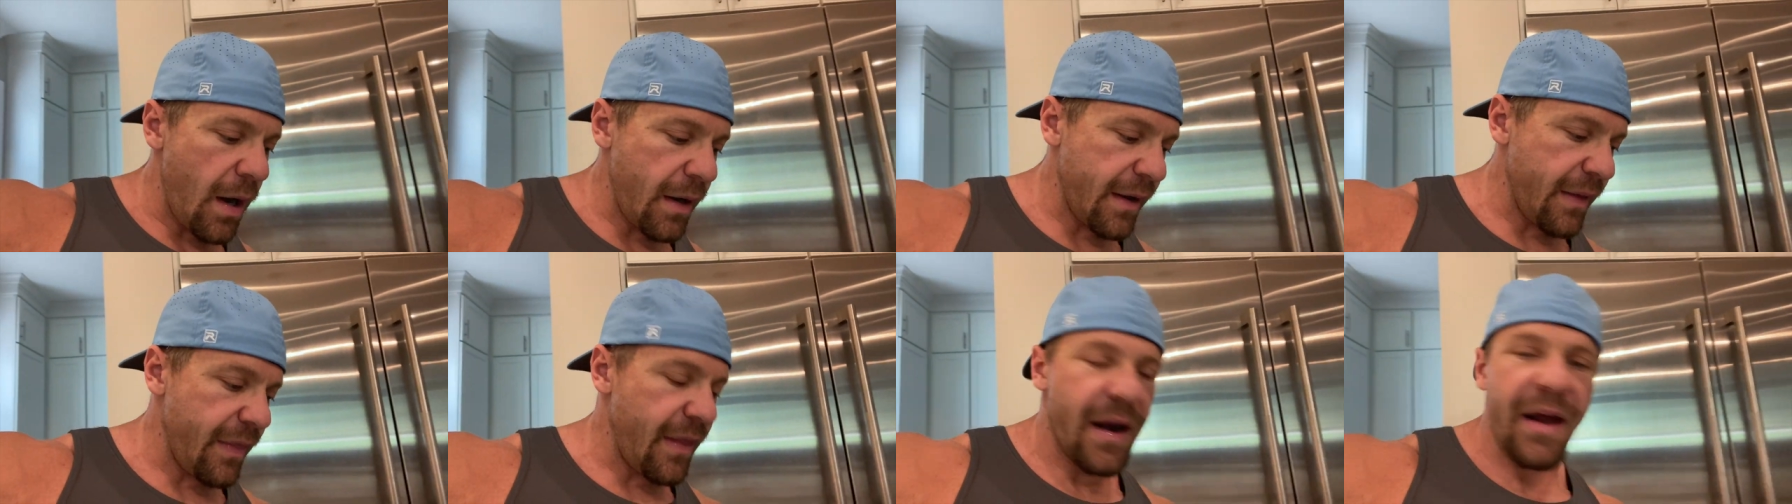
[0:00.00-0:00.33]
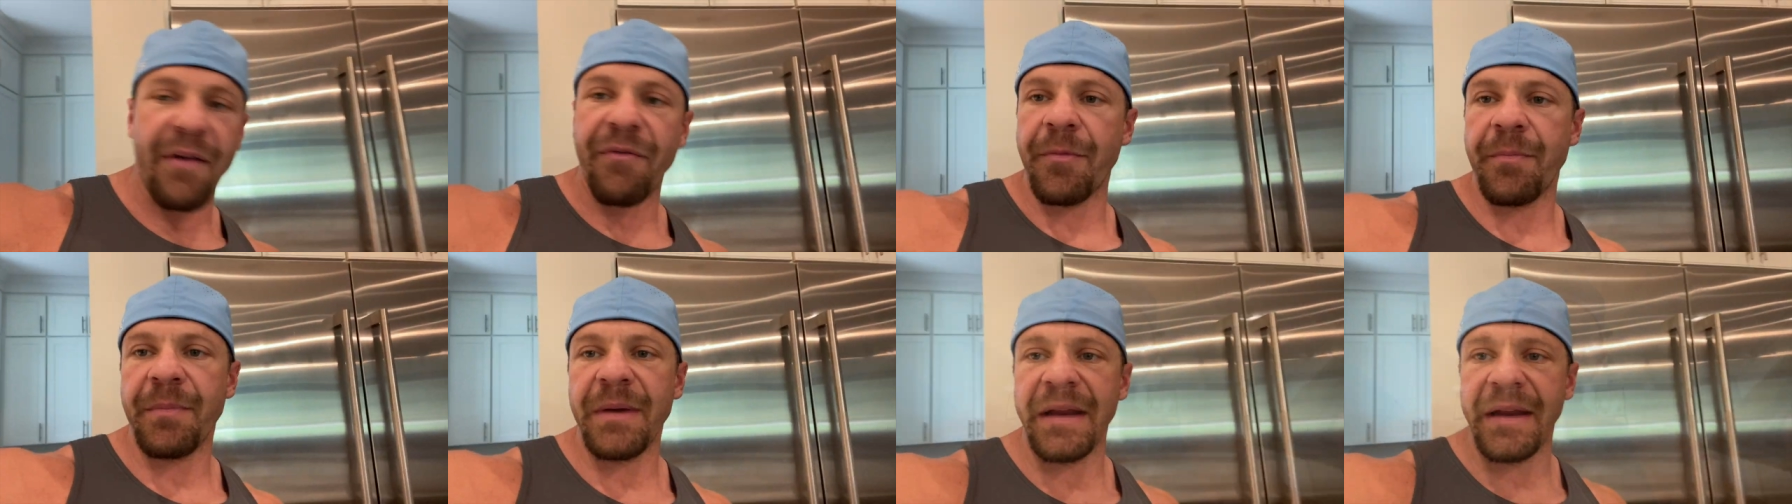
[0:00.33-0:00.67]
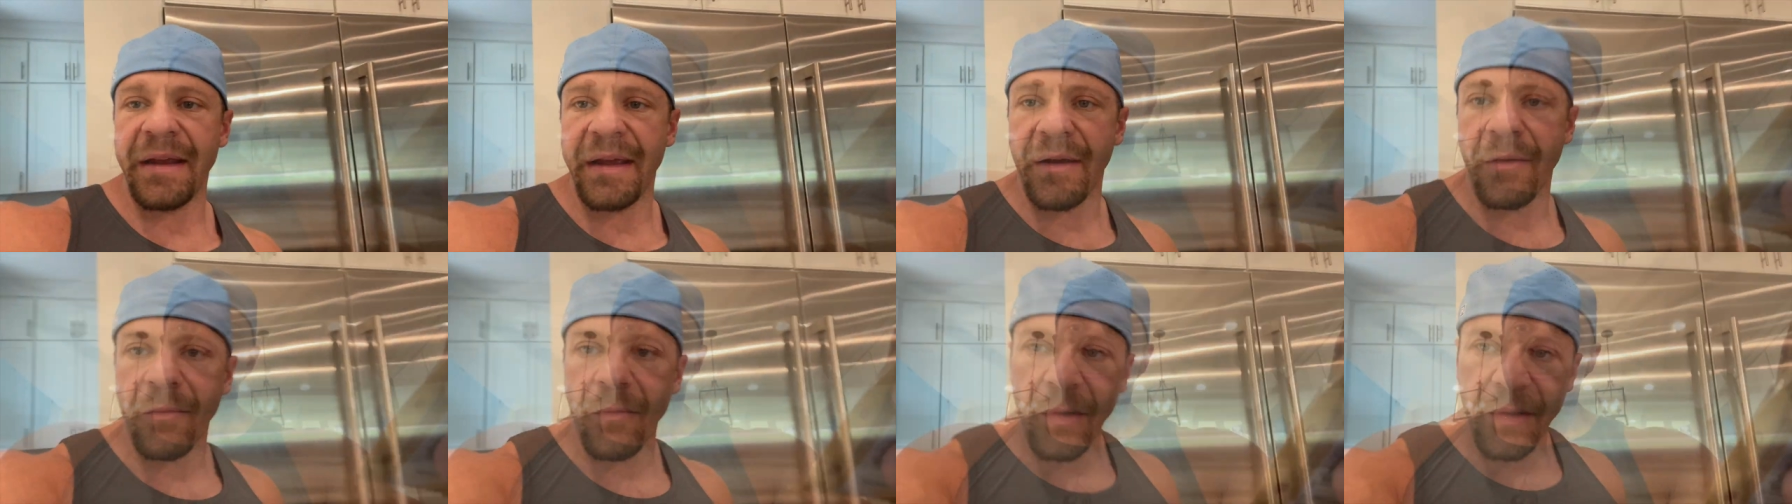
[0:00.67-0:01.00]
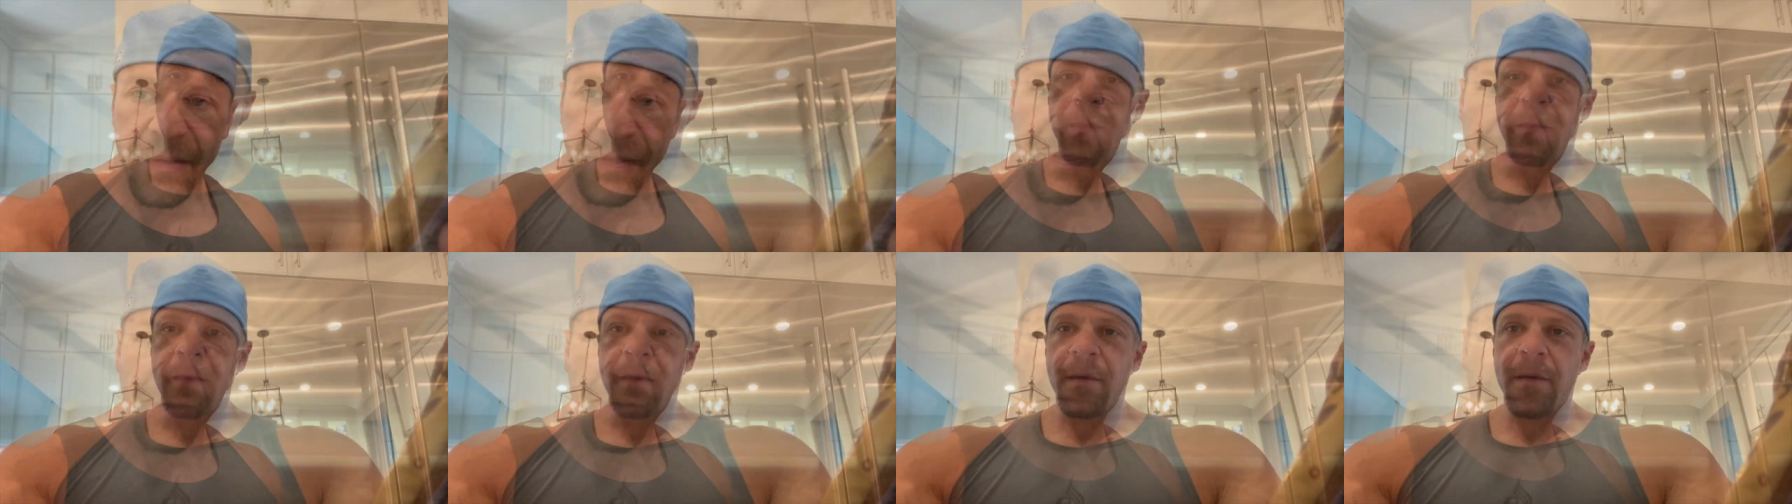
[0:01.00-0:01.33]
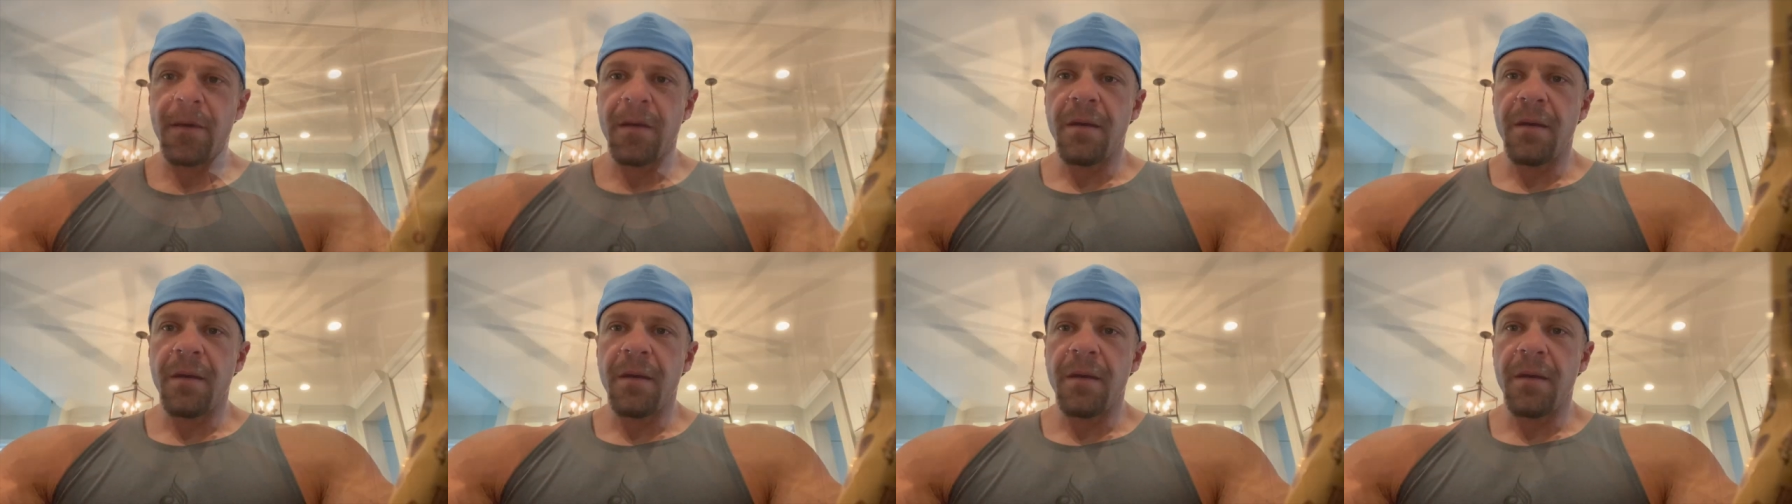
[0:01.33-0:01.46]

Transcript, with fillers: And then have a meeting at one thirty.